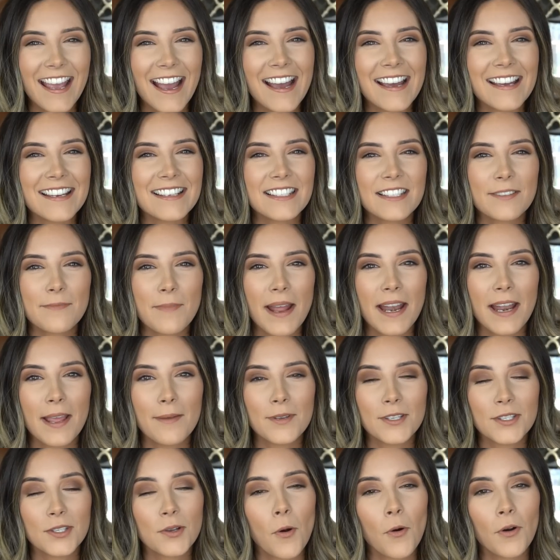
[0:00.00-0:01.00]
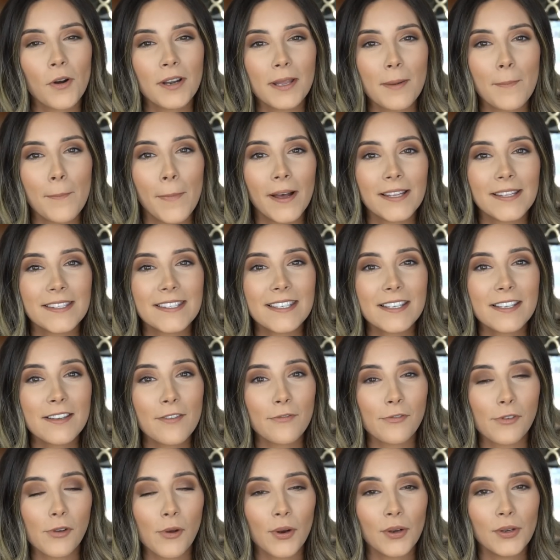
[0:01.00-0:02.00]
guys, my name is Courtney
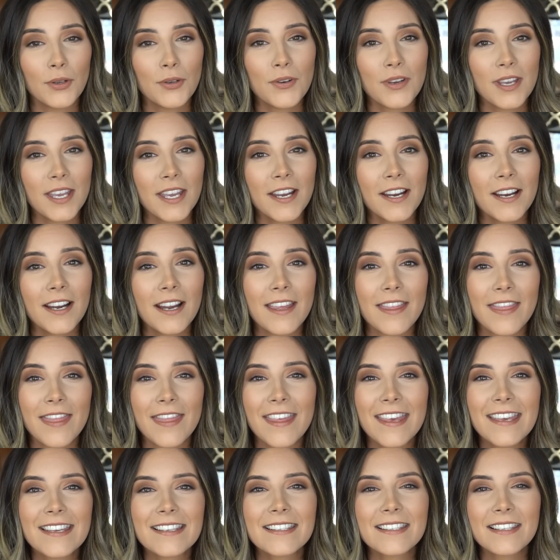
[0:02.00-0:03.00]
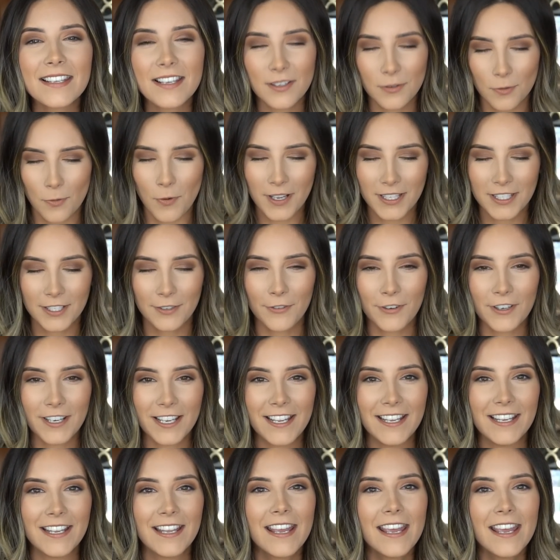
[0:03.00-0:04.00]
Budzyn if you are new here, and this is What's For Din.